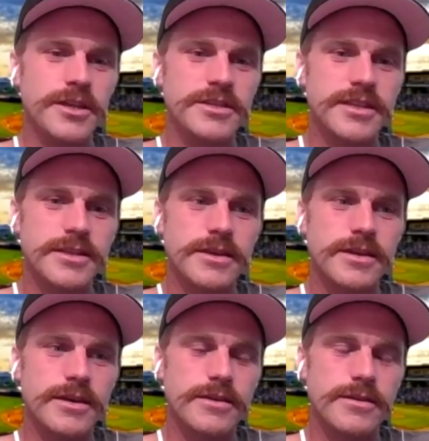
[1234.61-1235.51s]
is
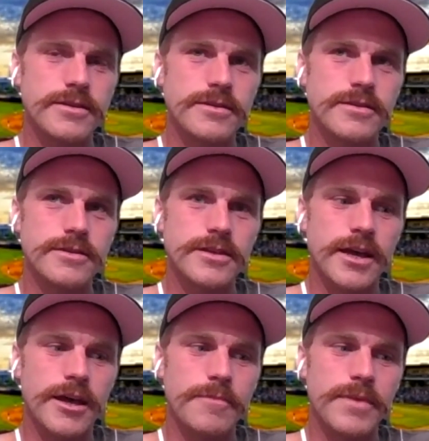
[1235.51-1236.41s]
that
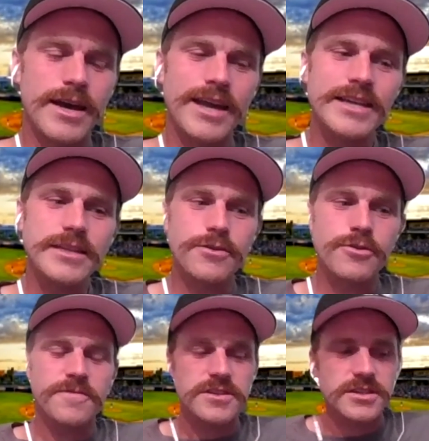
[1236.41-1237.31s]
I guess I don't know
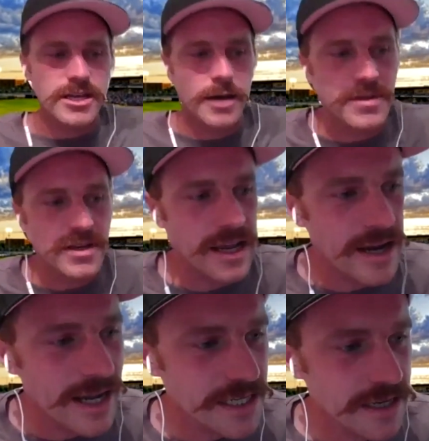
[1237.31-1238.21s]
if this is up to date
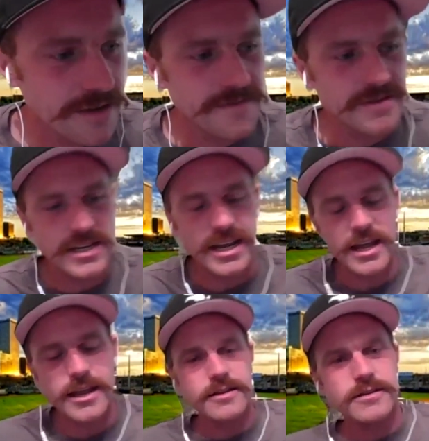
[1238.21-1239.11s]
as of
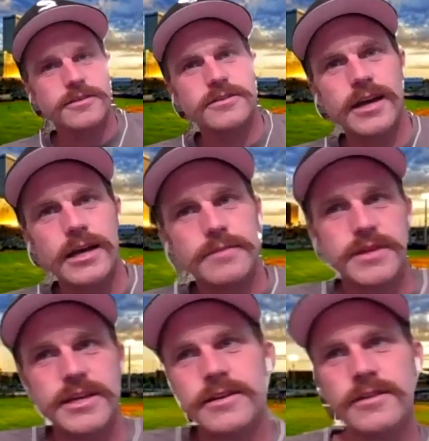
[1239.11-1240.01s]
today or not,
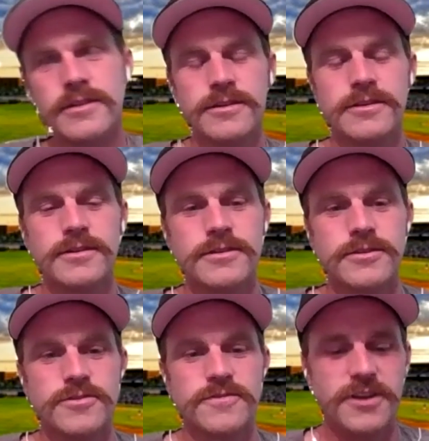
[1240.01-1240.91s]
but
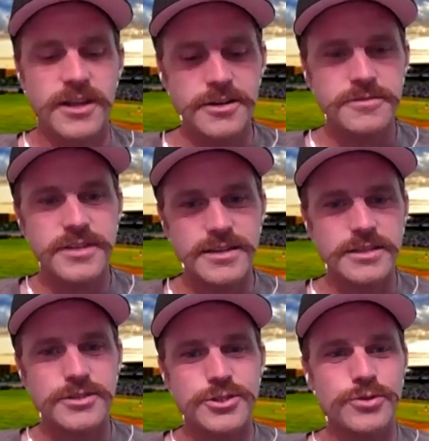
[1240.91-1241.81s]
Fernando
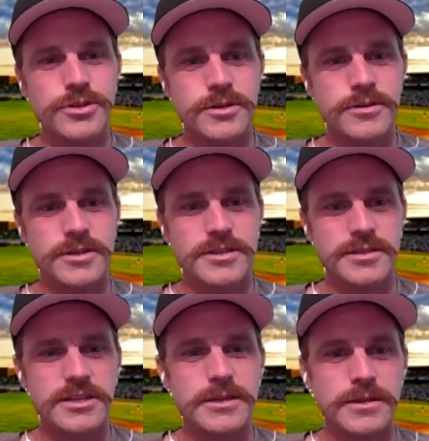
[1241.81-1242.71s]
Tatis Jr. is
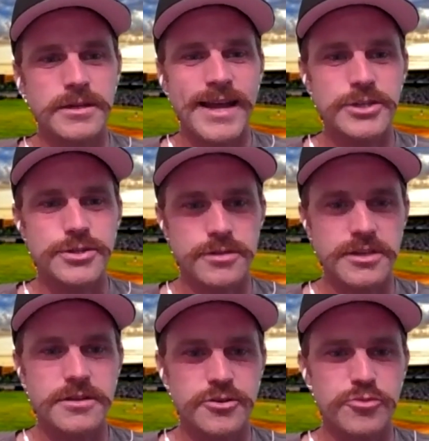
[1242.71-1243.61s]
leading the National
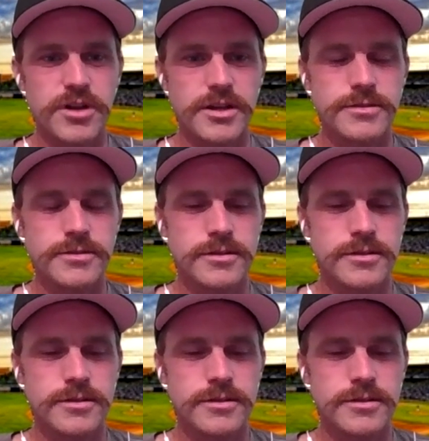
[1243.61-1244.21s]
League in home runs.